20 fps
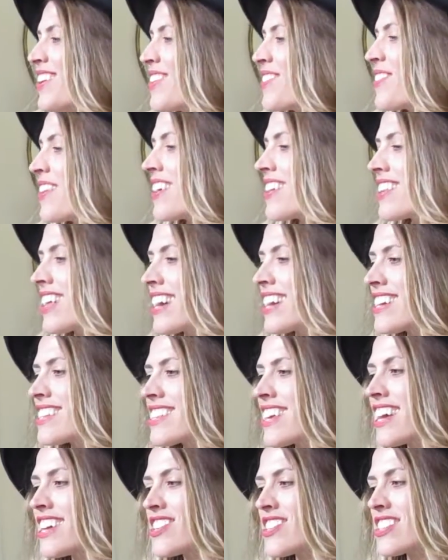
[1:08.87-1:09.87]
well, like I said,
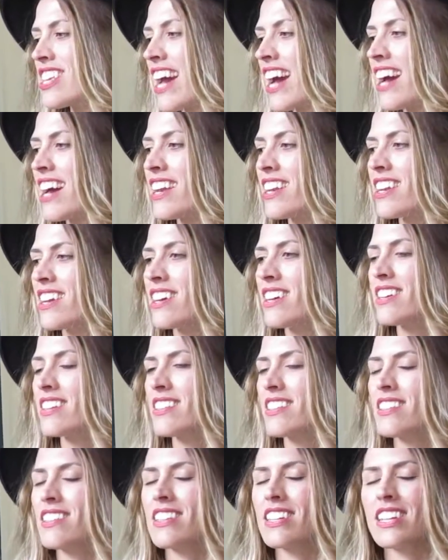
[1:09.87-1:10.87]
I just had,
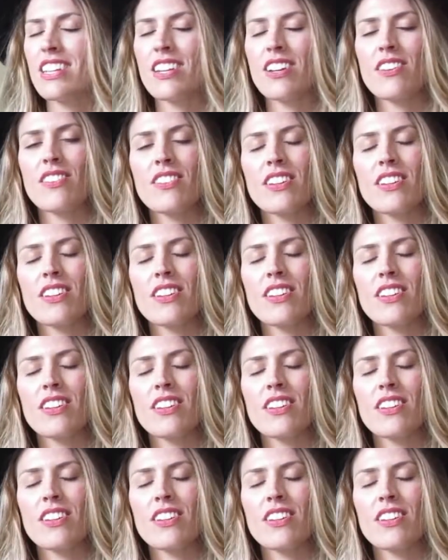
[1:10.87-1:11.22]
you know,